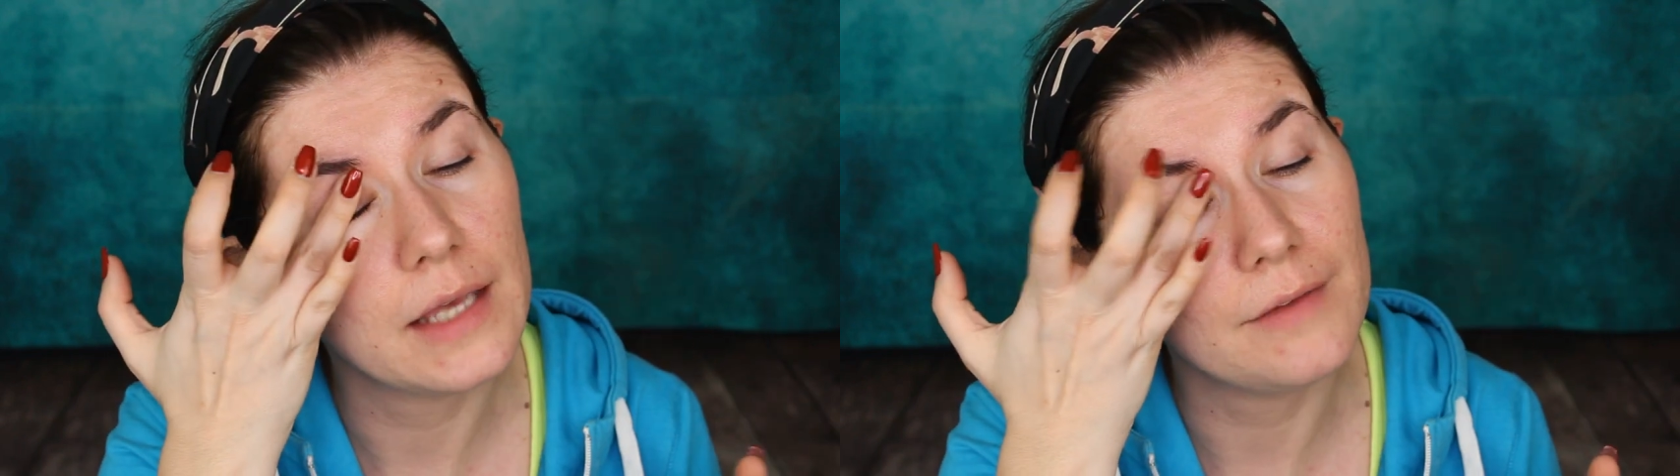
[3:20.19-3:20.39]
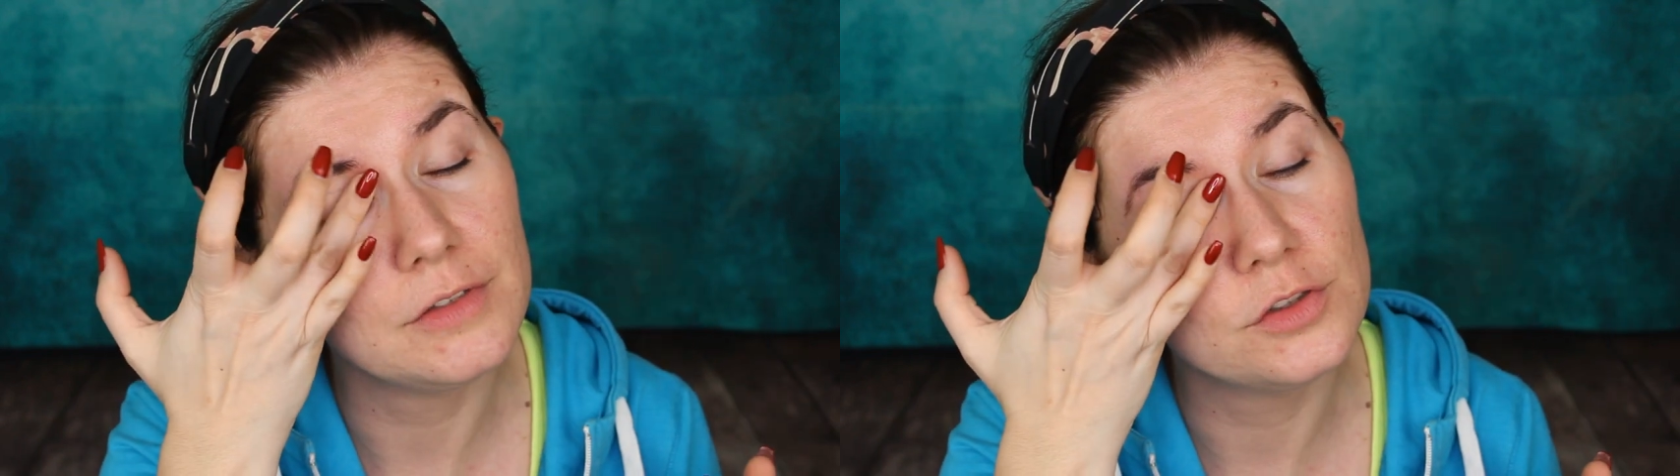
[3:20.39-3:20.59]

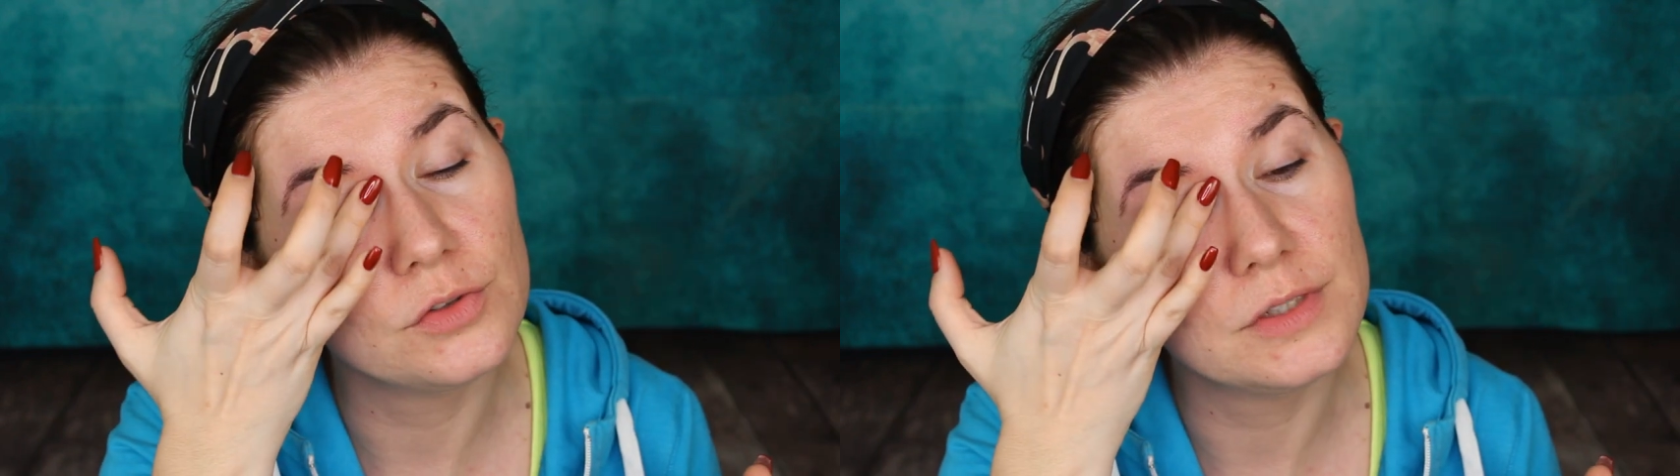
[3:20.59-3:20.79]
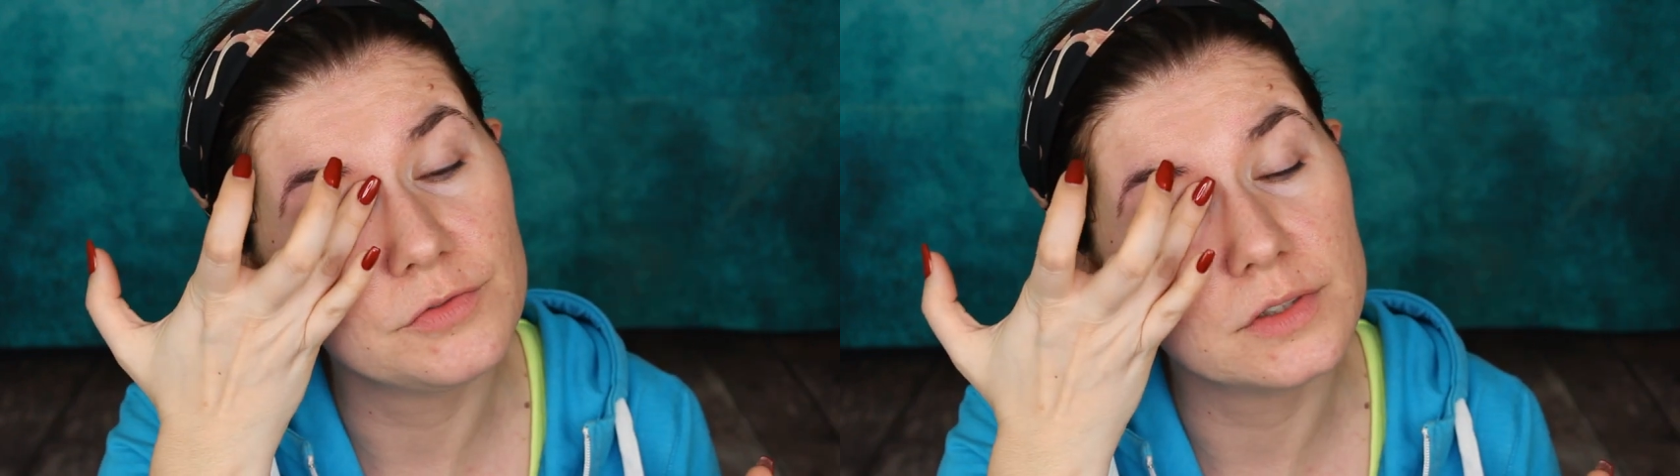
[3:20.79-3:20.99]
having
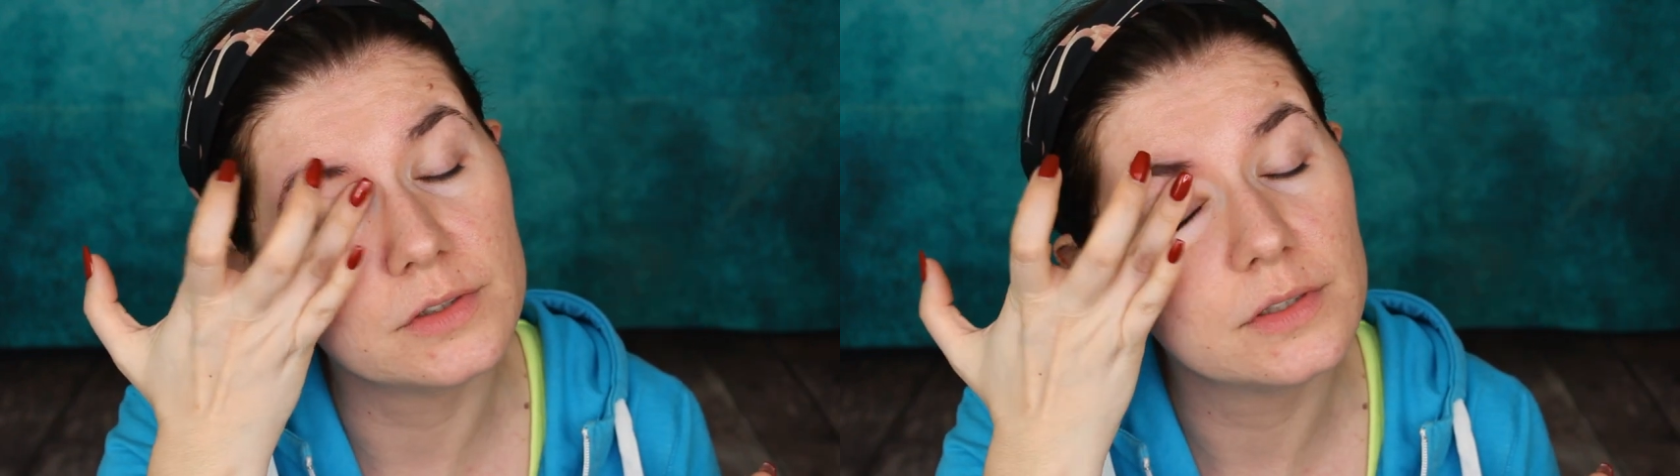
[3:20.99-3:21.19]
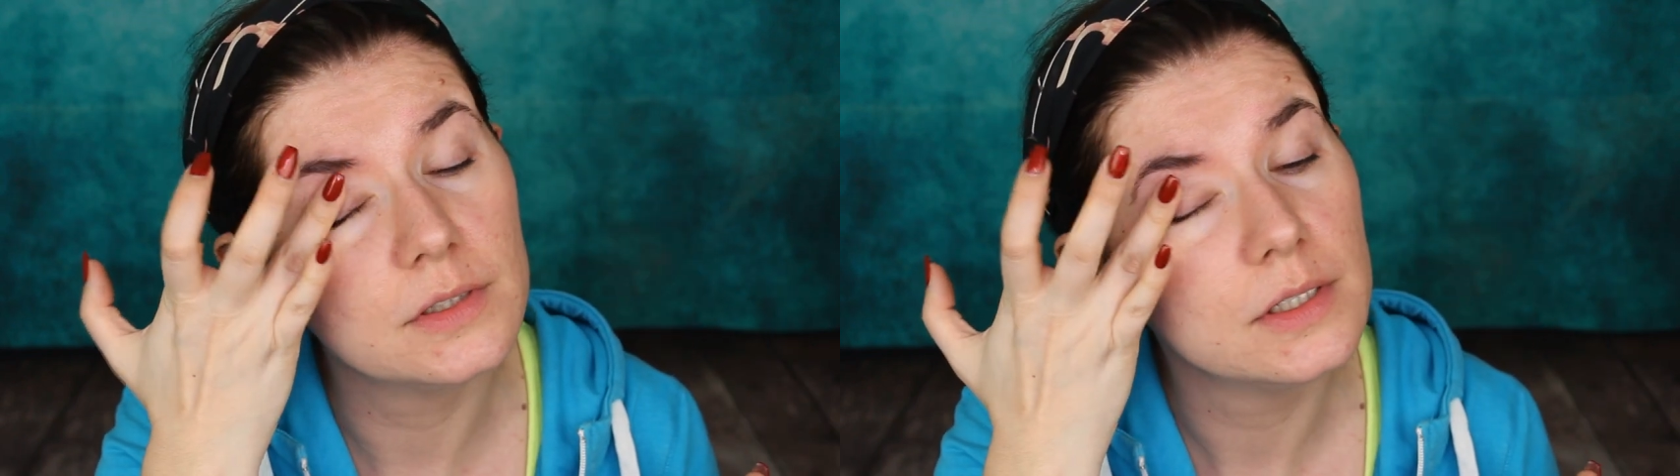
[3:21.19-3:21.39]
two different